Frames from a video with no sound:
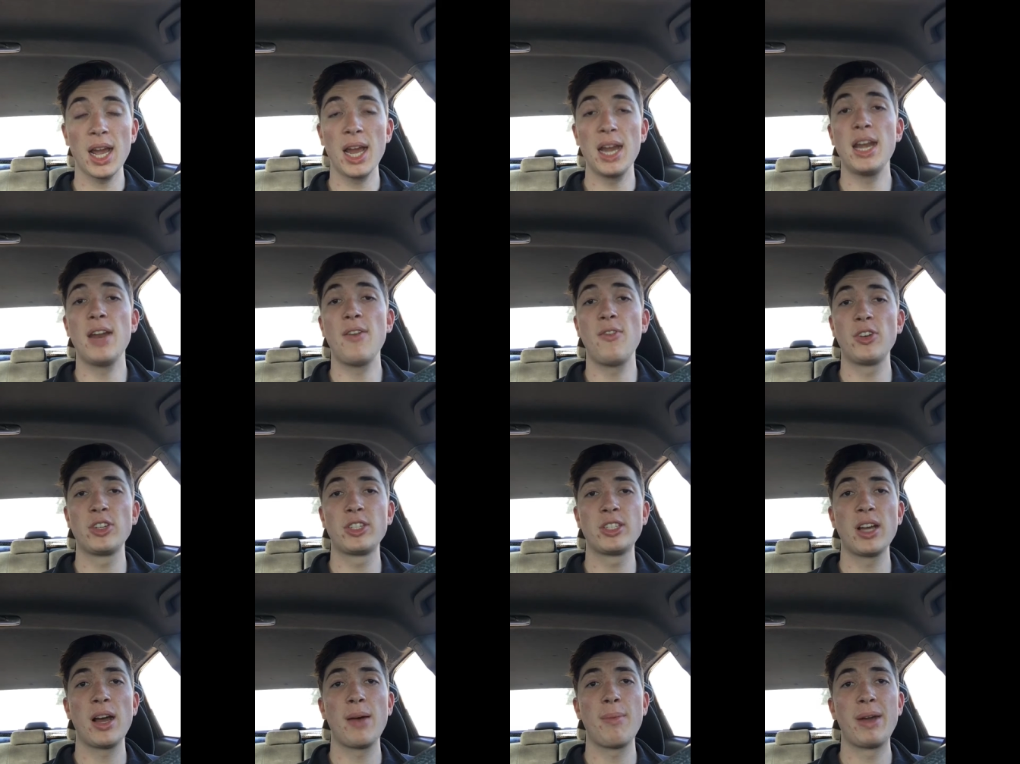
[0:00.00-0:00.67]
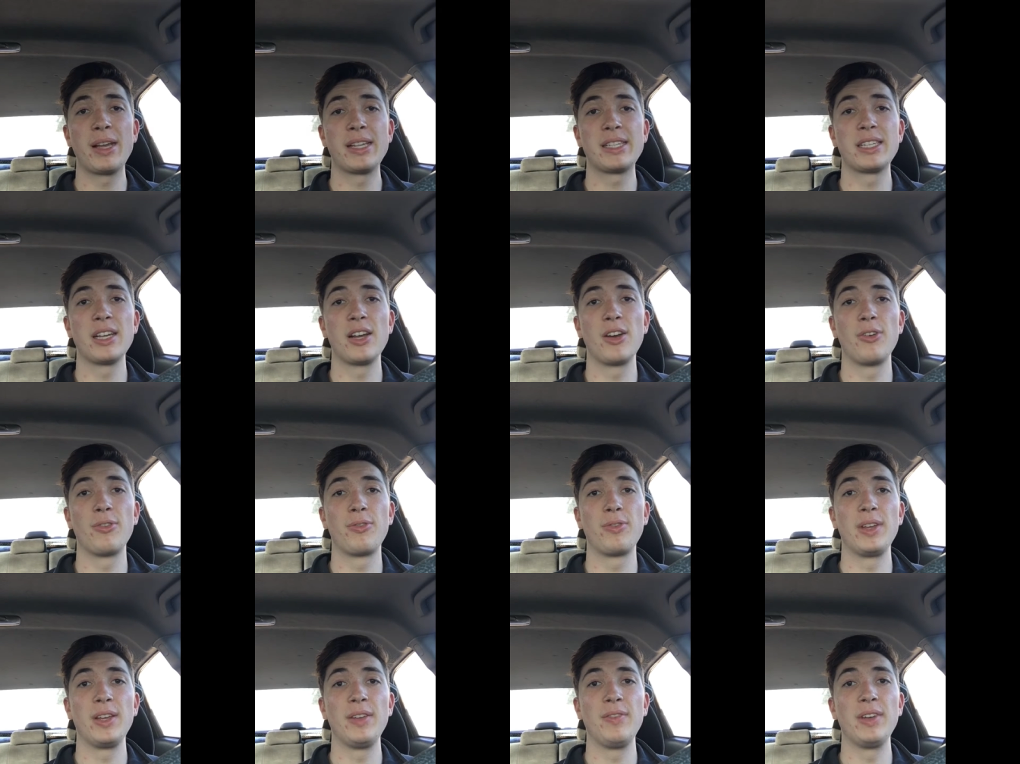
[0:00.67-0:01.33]
I never saw
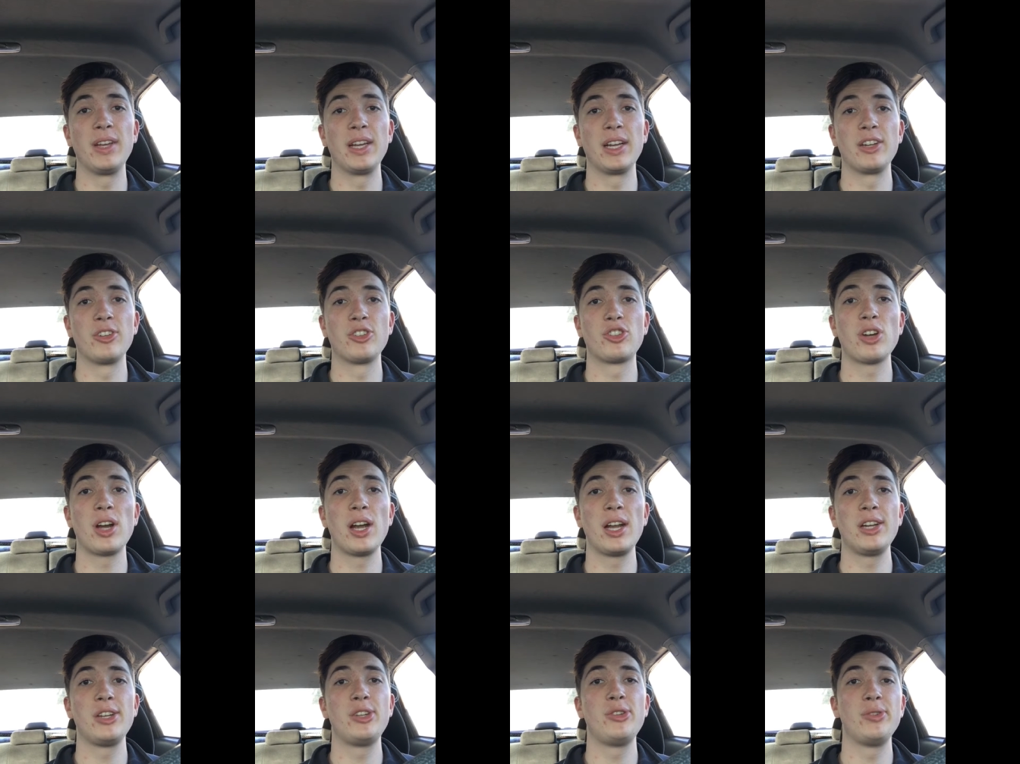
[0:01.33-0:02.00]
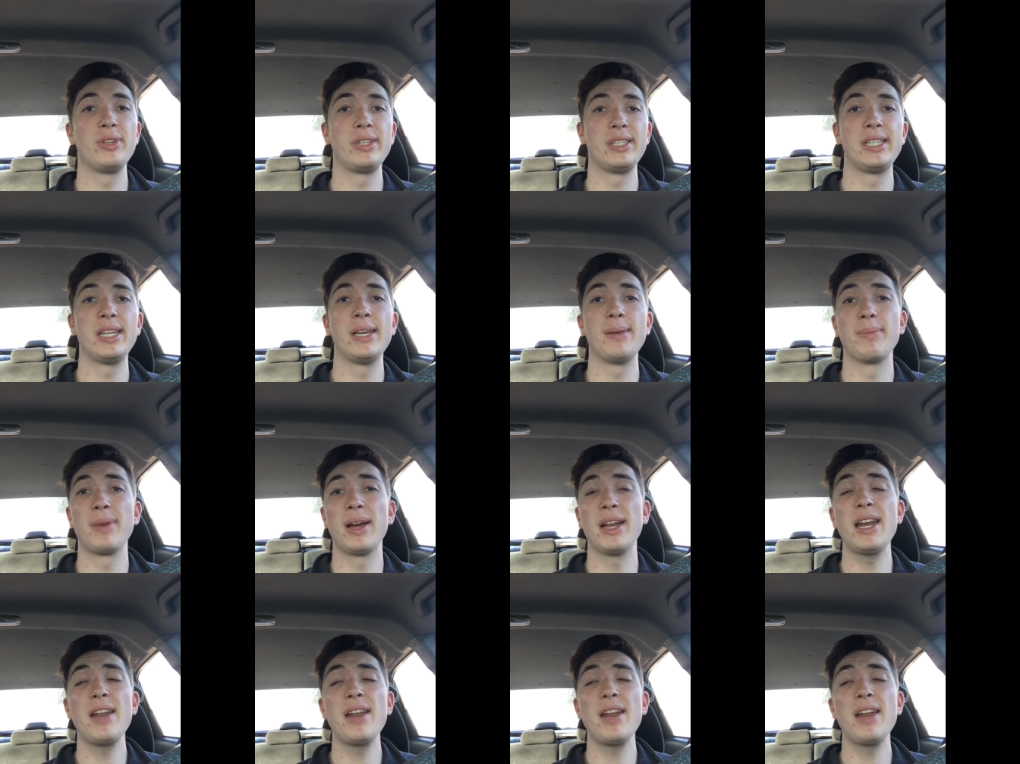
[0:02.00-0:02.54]
myself even trying to attempt.